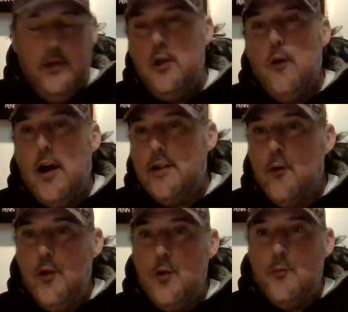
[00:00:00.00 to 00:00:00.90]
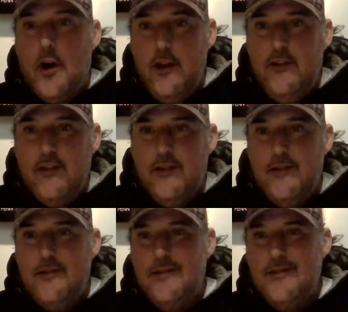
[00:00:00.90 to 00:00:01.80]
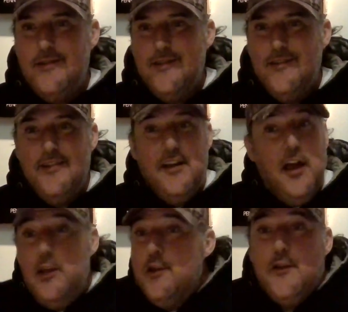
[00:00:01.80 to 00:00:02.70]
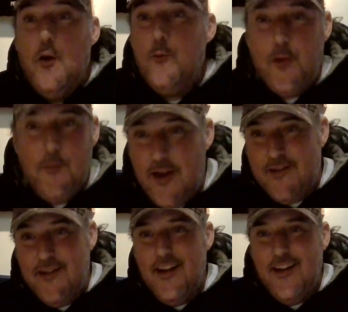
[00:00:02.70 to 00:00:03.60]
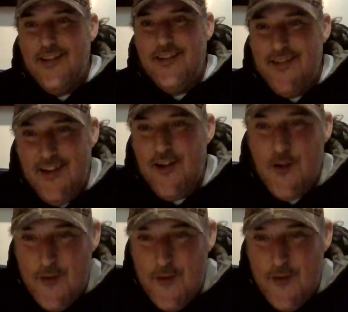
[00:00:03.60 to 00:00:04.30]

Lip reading: go out there with your buddies and you just hope for the best day. You know what I